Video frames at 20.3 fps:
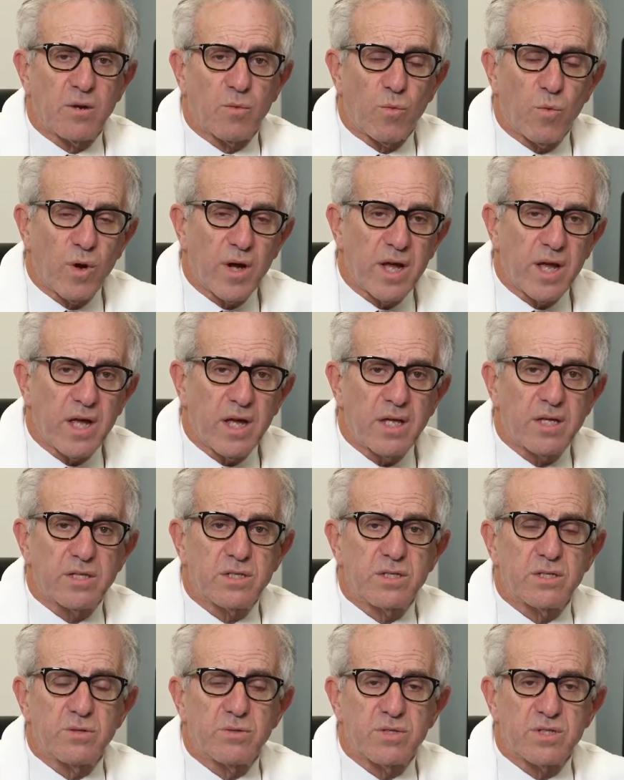and a
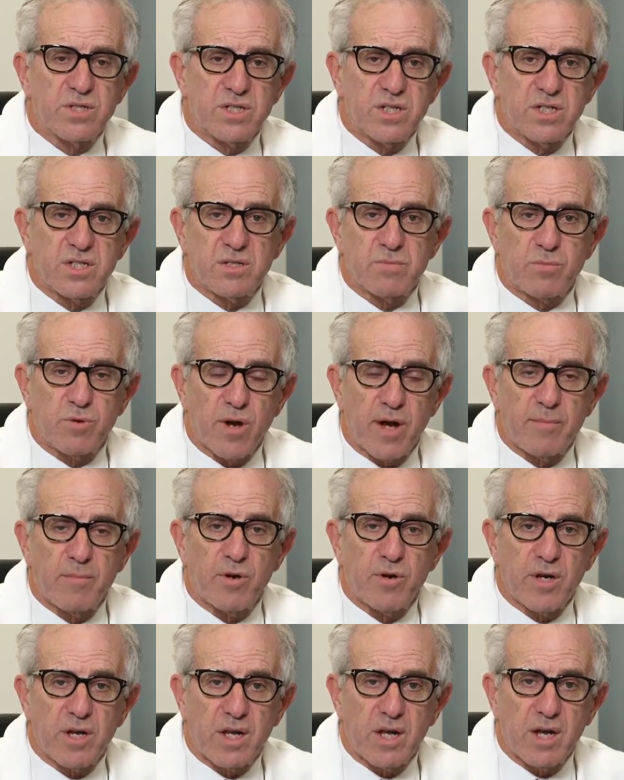way to assist
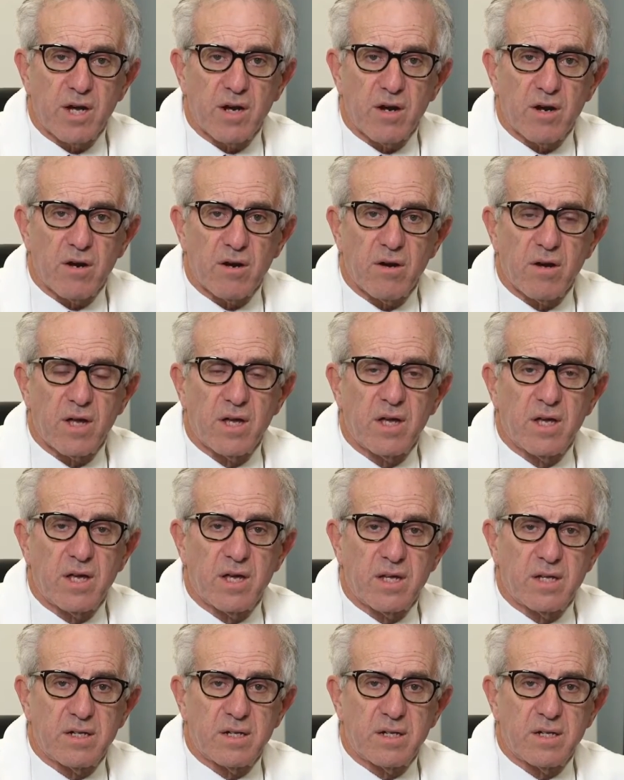primary care